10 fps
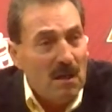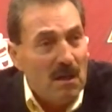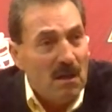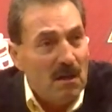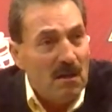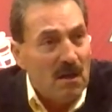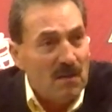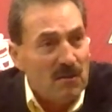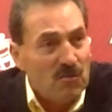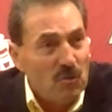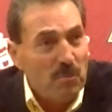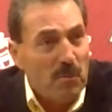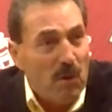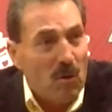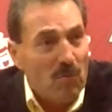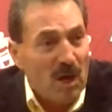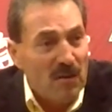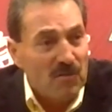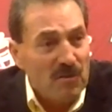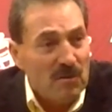on the Super Bowl
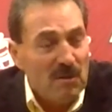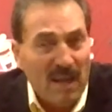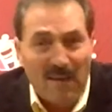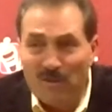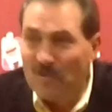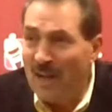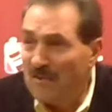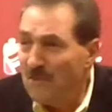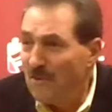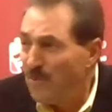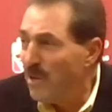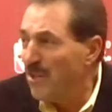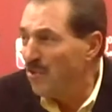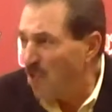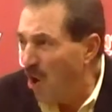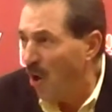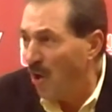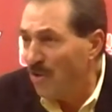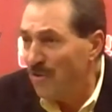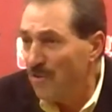roster, average out to 3
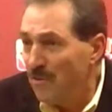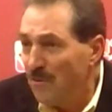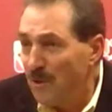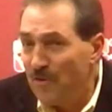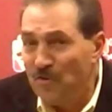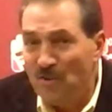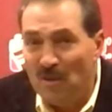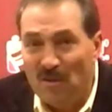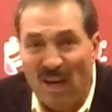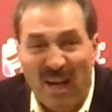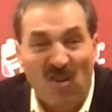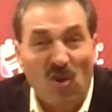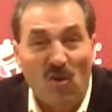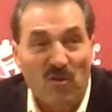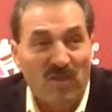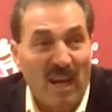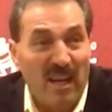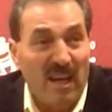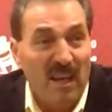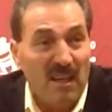stars, which, I don't know, is
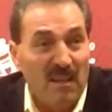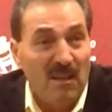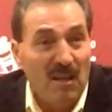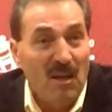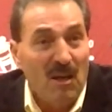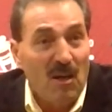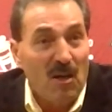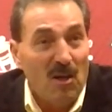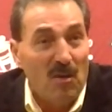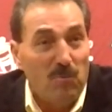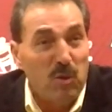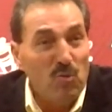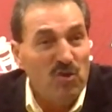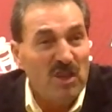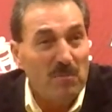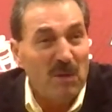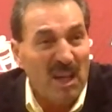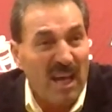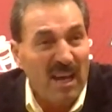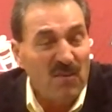that a blue chip
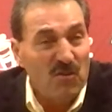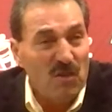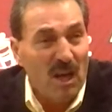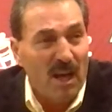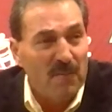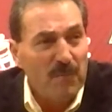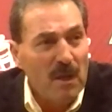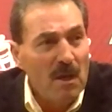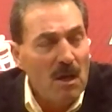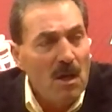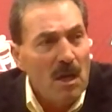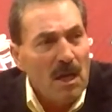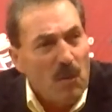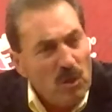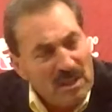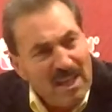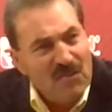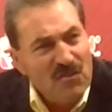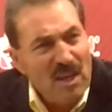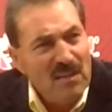class or not? And what that
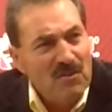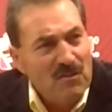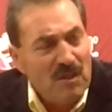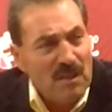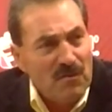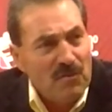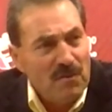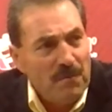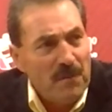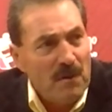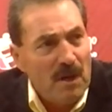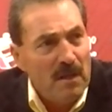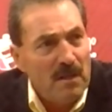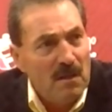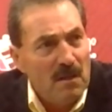says is this, all right?